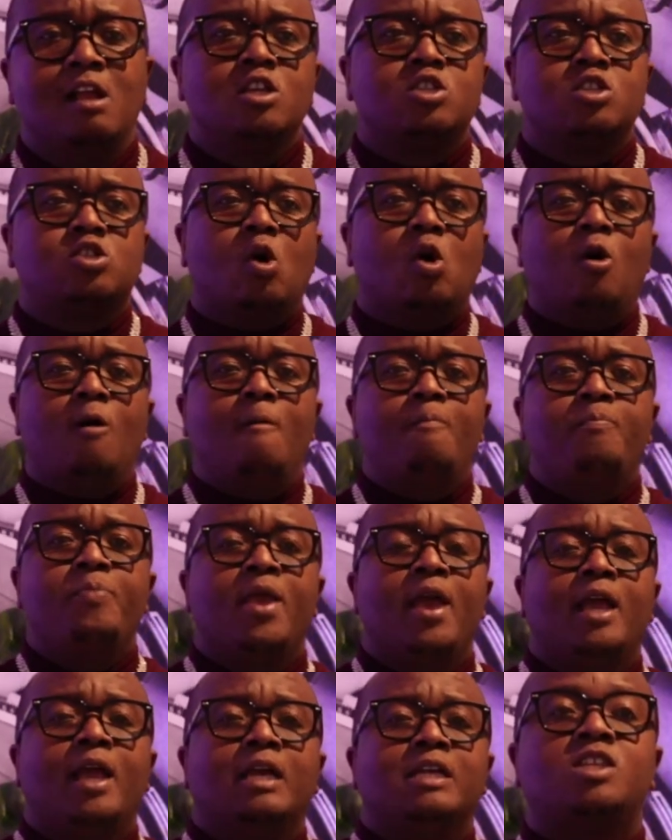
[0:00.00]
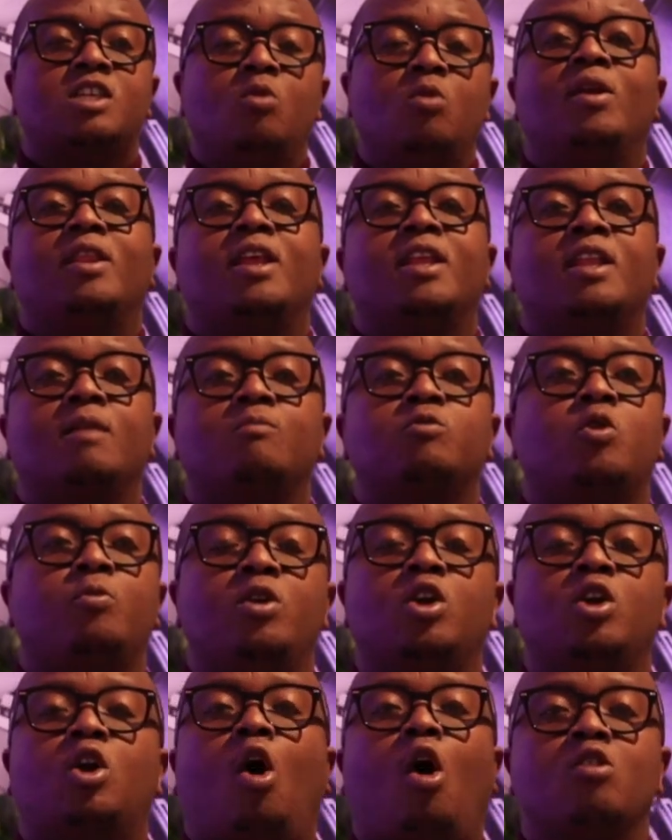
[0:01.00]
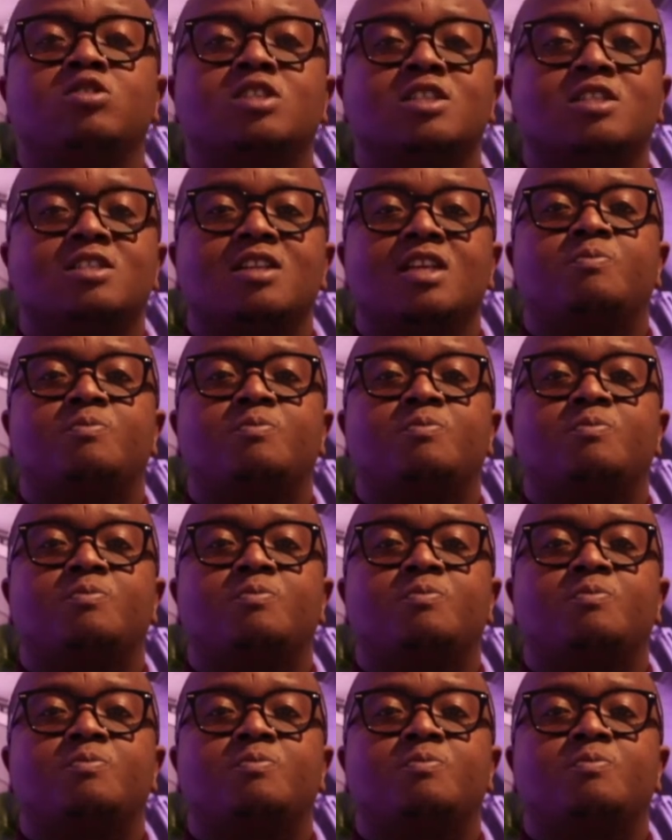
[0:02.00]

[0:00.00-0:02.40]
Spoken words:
So she wanted them to be cordial,